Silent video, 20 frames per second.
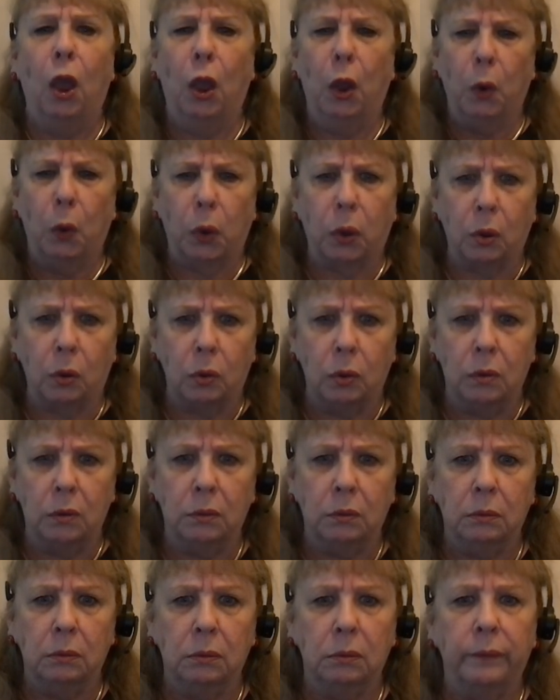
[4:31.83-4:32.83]

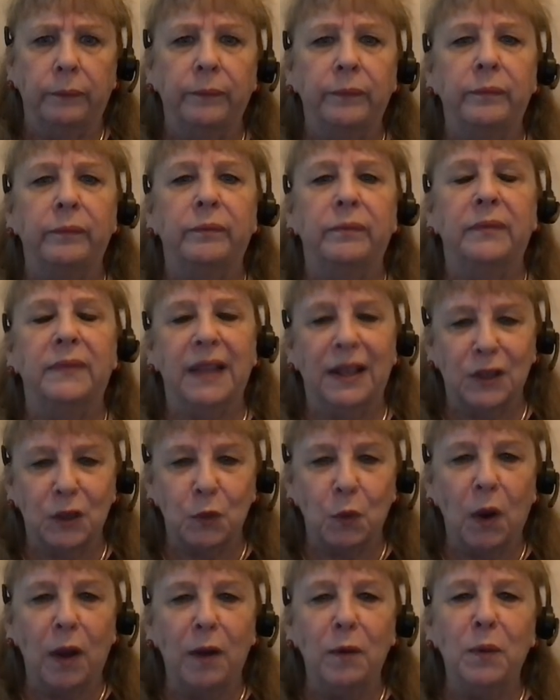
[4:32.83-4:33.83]
Whew.
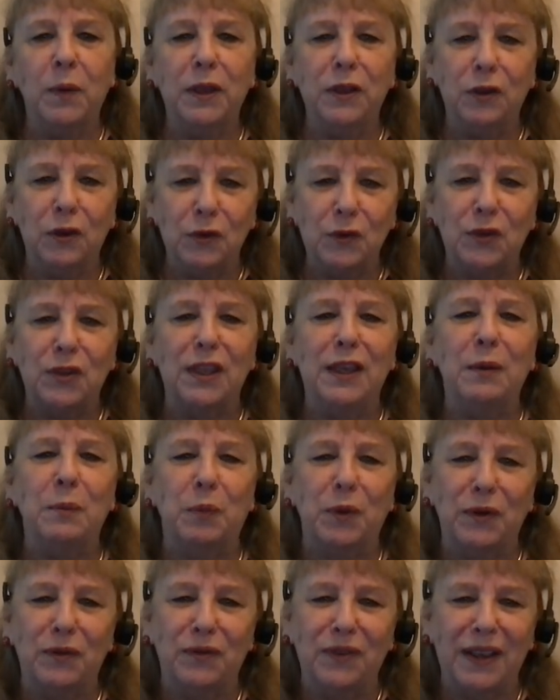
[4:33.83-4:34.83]
That's why we use the
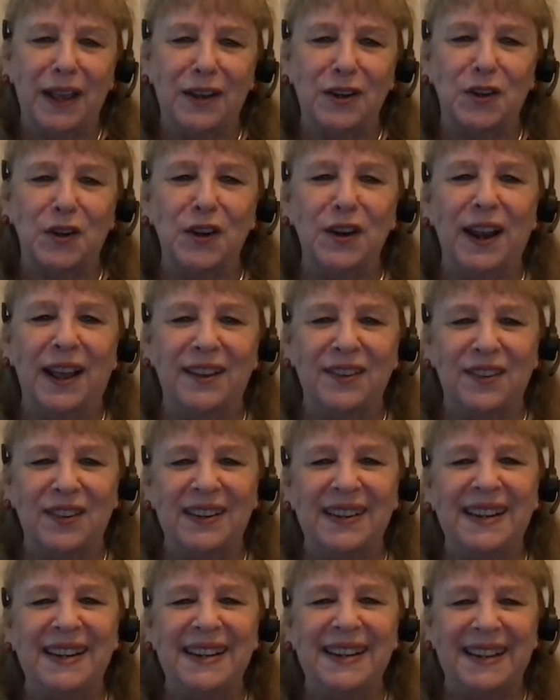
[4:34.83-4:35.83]
abbreviation
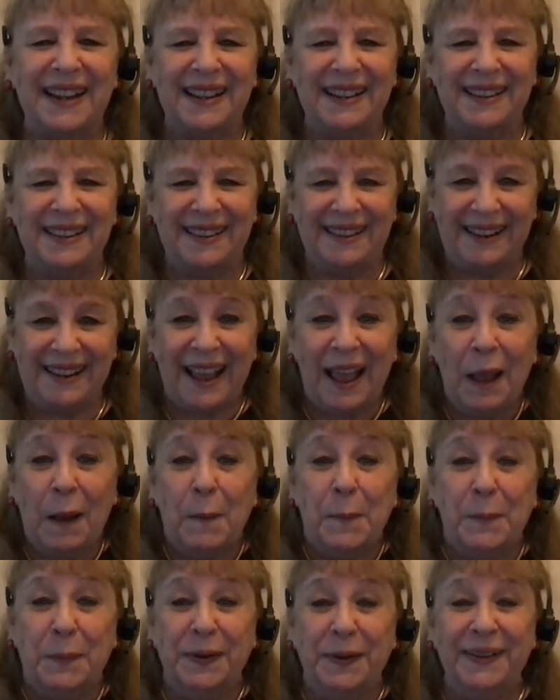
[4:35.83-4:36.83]

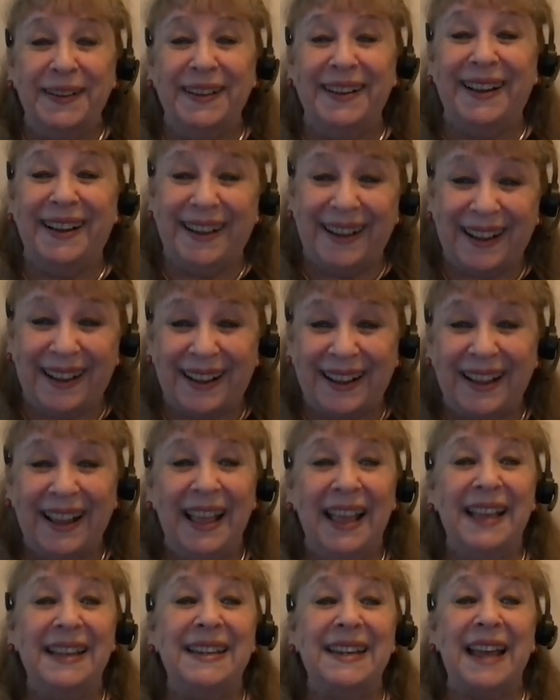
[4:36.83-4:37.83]
ICD-10-CM.
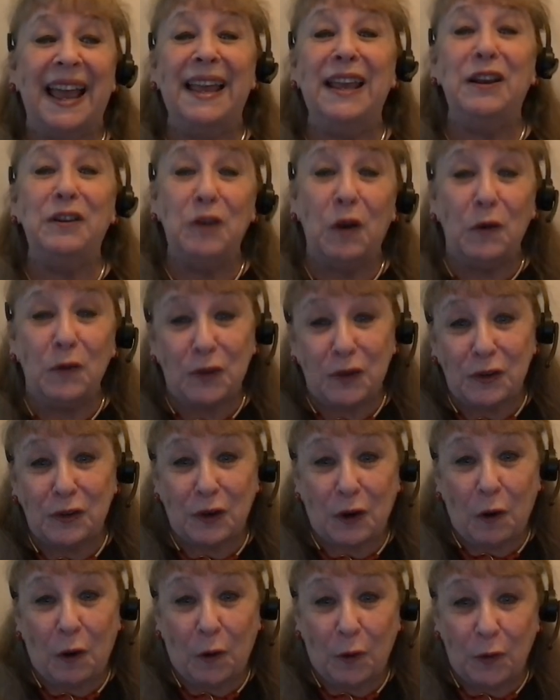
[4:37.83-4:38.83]
Diagnosis
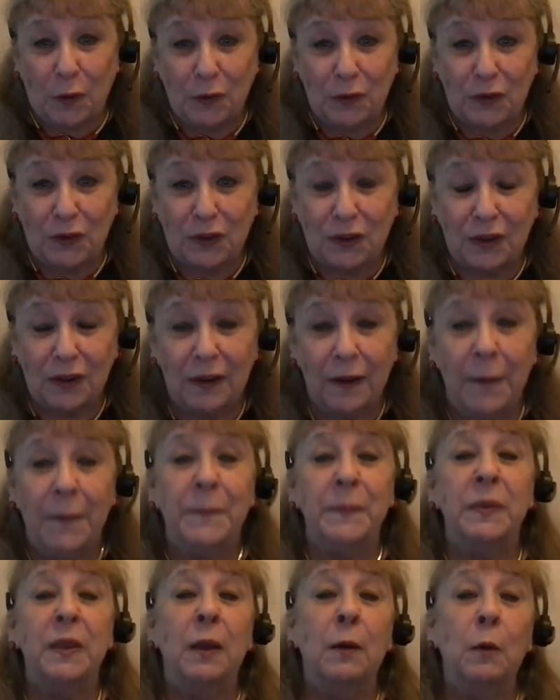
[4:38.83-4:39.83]
codes,
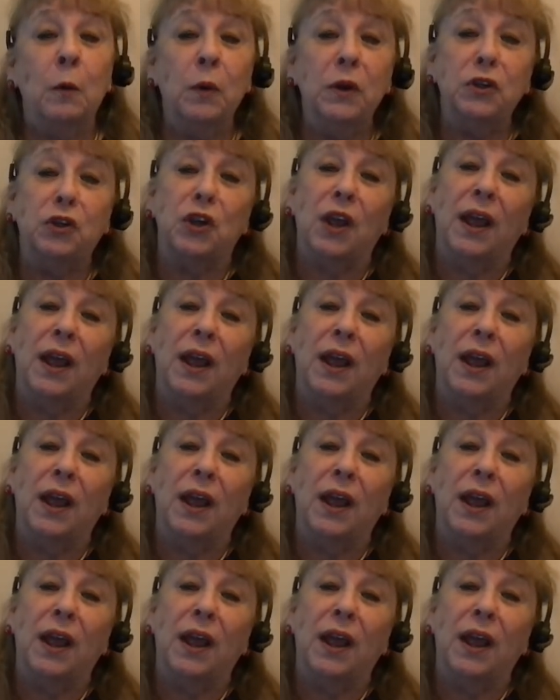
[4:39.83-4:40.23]
which